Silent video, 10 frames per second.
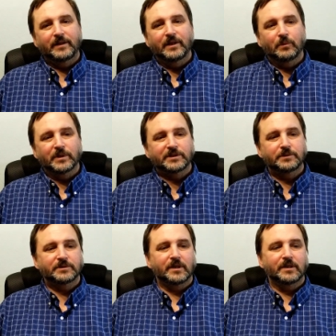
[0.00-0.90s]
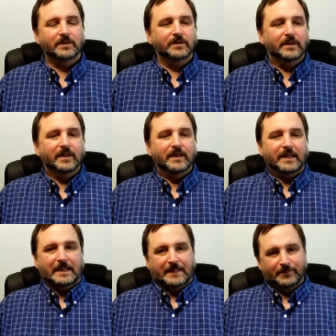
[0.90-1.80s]
Once you start
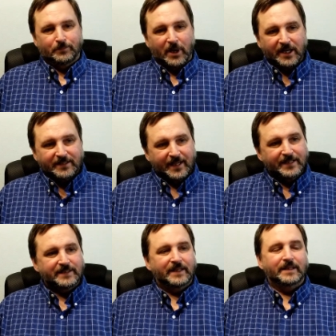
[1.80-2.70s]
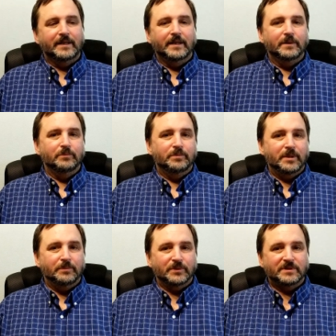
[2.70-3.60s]
monetizing it, then
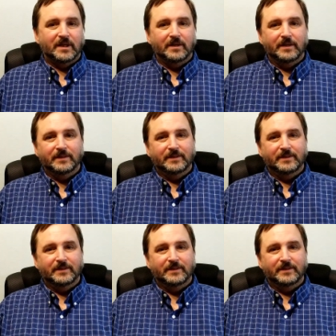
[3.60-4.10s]
people start